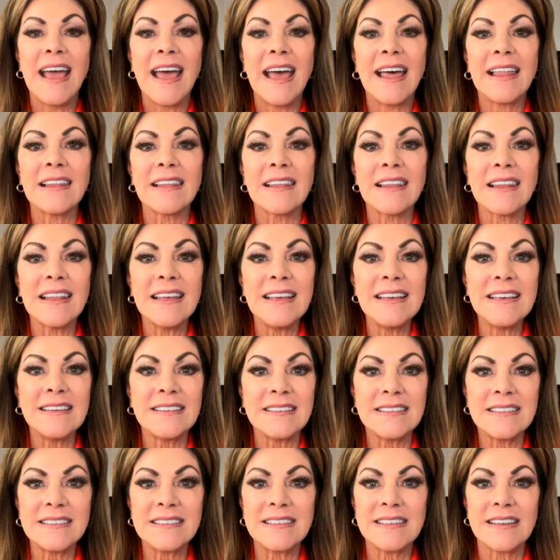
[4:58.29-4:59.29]
at
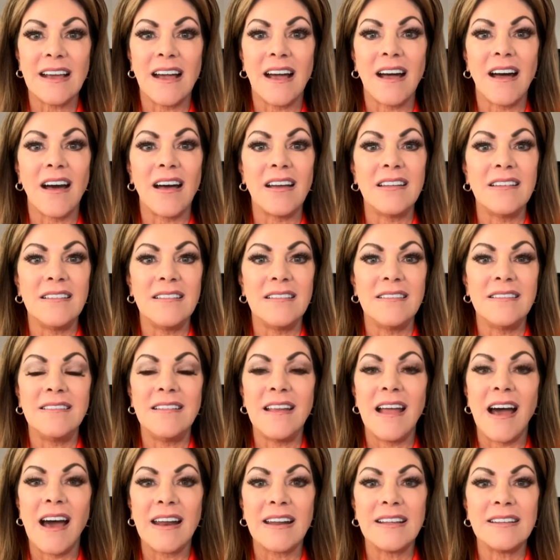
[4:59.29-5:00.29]
least
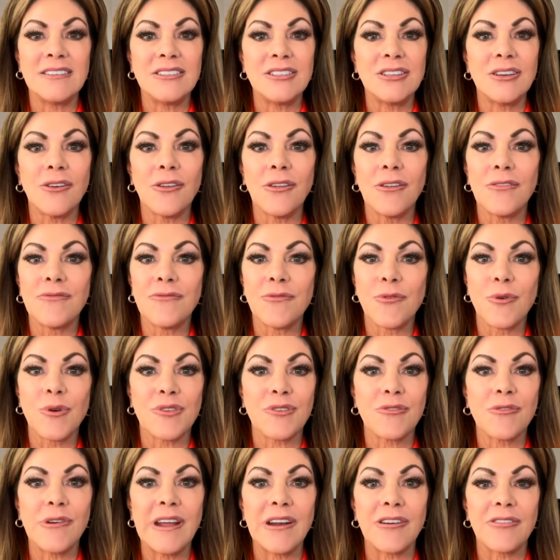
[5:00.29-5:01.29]
not until
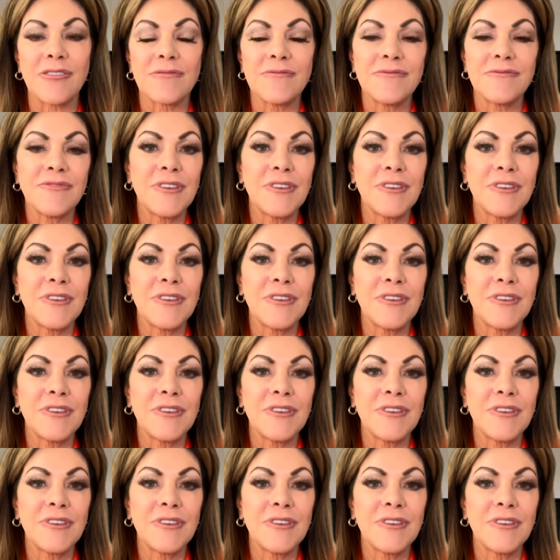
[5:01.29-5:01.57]
fourth grade or